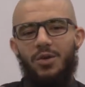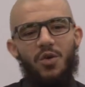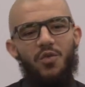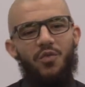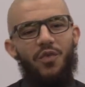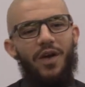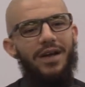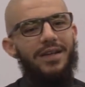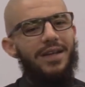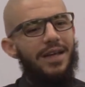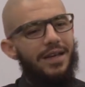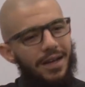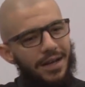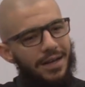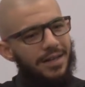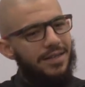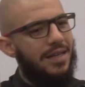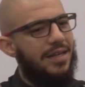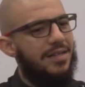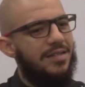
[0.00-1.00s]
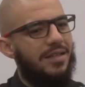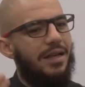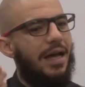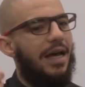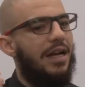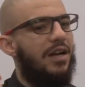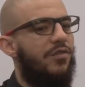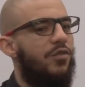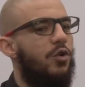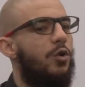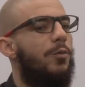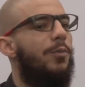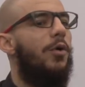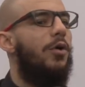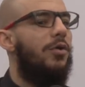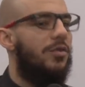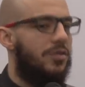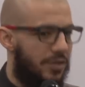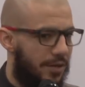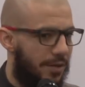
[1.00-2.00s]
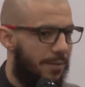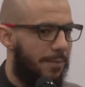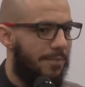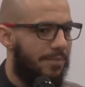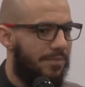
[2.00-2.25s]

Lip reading: you will find that there's a lot of loopholes.